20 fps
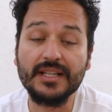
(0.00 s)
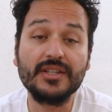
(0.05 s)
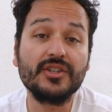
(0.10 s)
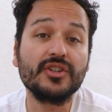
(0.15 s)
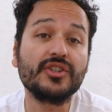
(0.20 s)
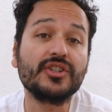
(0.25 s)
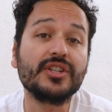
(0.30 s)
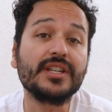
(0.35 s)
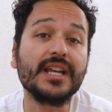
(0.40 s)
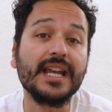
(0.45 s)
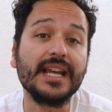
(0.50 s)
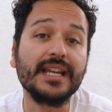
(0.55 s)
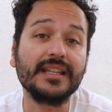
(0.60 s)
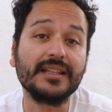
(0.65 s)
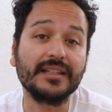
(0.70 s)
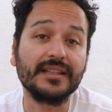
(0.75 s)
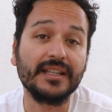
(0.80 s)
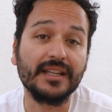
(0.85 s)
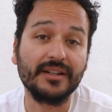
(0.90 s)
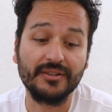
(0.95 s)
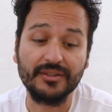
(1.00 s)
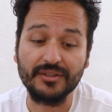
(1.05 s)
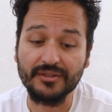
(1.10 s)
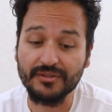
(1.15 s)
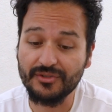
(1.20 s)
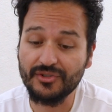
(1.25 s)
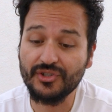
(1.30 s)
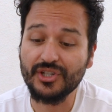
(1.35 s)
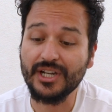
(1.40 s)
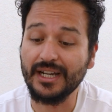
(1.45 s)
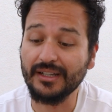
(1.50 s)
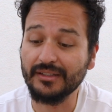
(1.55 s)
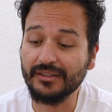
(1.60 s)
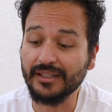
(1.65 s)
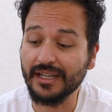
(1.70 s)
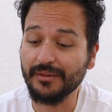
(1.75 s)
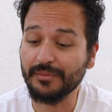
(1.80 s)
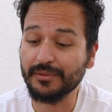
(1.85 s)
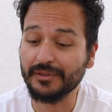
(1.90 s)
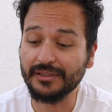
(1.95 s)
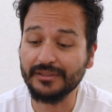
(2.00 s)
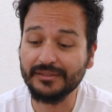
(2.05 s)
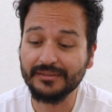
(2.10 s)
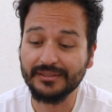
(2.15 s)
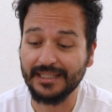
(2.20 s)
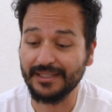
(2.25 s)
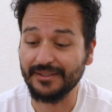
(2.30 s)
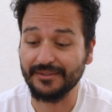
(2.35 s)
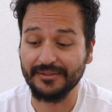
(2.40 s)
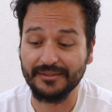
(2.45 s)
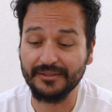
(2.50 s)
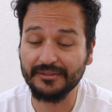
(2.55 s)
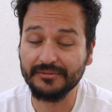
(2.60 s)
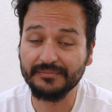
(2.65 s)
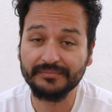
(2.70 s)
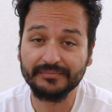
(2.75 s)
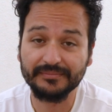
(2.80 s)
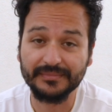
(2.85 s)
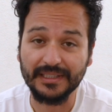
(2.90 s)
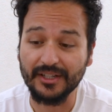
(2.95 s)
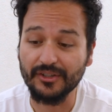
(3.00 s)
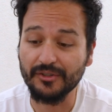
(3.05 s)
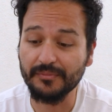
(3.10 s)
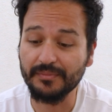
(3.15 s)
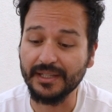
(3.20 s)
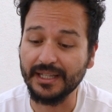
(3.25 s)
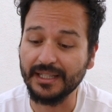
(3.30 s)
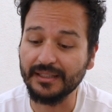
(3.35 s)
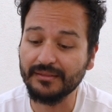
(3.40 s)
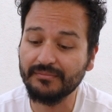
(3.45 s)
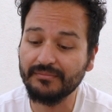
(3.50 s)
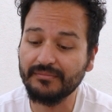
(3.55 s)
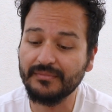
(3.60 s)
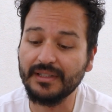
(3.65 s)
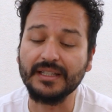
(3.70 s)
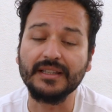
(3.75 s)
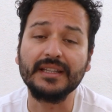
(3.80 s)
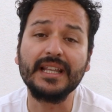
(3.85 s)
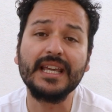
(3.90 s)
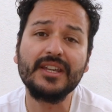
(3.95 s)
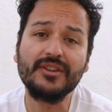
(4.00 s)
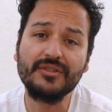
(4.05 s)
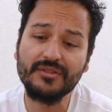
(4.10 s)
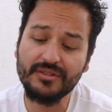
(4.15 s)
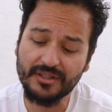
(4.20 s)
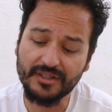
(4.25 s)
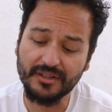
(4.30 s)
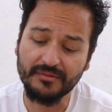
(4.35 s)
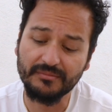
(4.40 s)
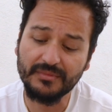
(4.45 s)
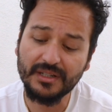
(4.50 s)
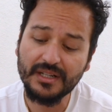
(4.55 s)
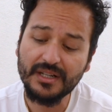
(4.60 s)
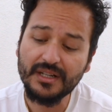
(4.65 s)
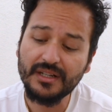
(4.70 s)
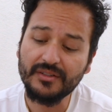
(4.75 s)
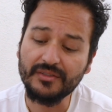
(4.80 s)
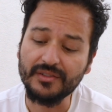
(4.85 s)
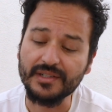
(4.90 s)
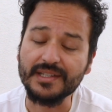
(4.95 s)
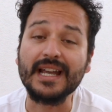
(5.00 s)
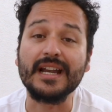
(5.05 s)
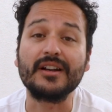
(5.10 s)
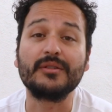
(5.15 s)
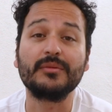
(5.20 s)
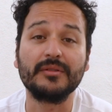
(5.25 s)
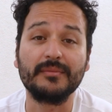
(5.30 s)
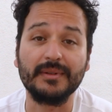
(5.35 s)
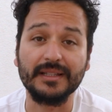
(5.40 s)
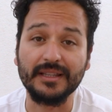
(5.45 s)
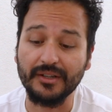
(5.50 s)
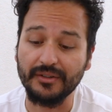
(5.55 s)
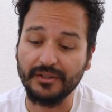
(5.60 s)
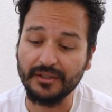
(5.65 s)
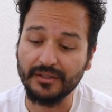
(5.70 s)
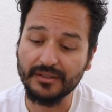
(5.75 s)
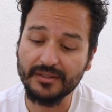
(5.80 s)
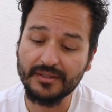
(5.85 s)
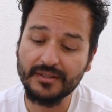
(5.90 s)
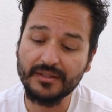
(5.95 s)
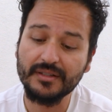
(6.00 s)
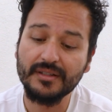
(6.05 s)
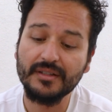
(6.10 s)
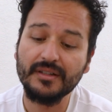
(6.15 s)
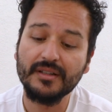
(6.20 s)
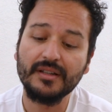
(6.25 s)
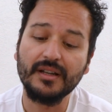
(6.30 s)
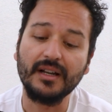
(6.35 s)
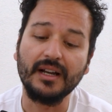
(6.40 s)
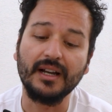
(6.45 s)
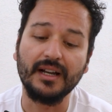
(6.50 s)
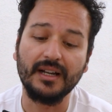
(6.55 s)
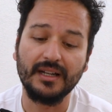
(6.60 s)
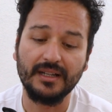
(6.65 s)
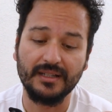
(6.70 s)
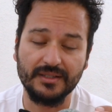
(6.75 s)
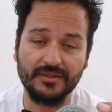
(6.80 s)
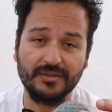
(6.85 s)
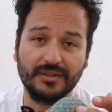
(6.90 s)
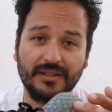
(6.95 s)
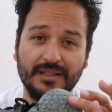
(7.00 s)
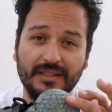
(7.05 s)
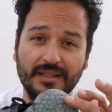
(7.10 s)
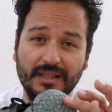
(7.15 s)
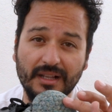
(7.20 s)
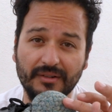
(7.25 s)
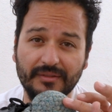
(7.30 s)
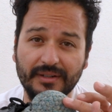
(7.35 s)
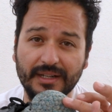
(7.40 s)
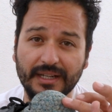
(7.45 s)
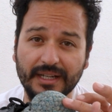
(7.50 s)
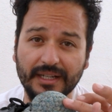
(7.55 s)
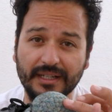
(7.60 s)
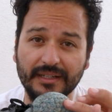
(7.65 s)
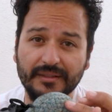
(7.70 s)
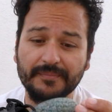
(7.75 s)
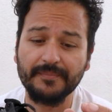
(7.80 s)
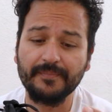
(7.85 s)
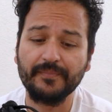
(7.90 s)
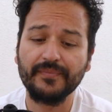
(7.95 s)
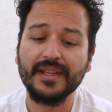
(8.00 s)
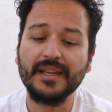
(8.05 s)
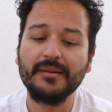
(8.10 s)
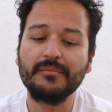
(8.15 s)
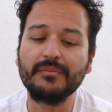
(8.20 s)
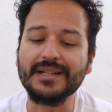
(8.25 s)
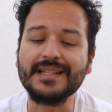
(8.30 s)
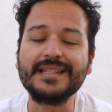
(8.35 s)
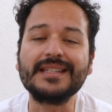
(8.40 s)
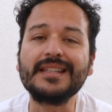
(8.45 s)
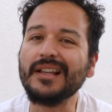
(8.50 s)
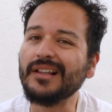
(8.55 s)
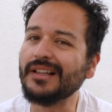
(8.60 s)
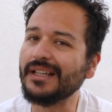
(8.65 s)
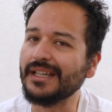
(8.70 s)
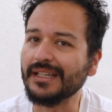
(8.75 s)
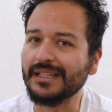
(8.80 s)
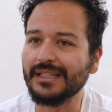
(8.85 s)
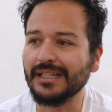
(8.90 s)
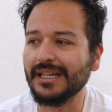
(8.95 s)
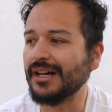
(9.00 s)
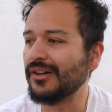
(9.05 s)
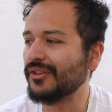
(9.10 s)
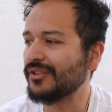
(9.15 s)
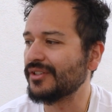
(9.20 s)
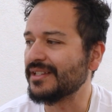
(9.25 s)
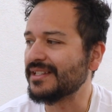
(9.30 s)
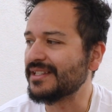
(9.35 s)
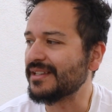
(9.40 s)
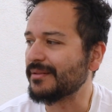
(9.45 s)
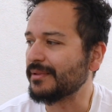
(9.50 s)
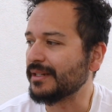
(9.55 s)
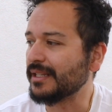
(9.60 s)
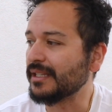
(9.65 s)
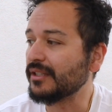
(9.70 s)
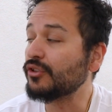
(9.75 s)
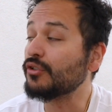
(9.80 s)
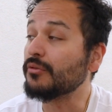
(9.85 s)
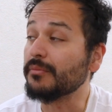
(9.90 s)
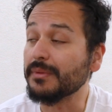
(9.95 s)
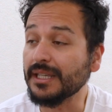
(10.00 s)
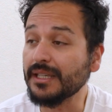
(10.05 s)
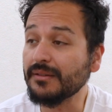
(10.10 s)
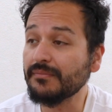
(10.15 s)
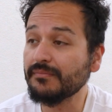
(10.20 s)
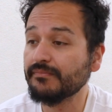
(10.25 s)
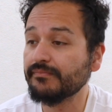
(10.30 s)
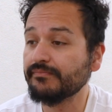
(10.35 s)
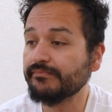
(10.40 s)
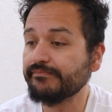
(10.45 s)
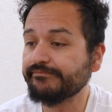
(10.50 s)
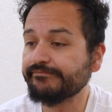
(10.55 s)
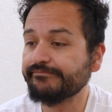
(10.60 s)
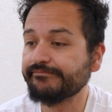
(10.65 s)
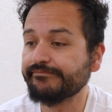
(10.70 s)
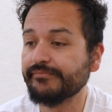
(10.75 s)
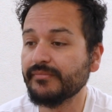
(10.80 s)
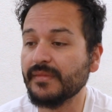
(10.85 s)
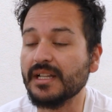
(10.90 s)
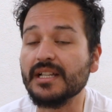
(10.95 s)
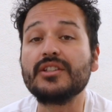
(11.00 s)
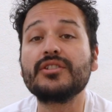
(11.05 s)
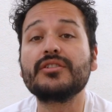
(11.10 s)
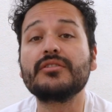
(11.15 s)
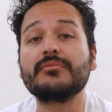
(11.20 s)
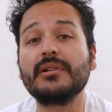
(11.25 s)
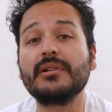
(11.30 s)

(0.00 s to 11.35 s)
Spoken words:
let's just say that they don't use child labor. I don't know, I hope not. And they use some recyclable materials, as you can tell right here. But it's still like 170 to me, it's too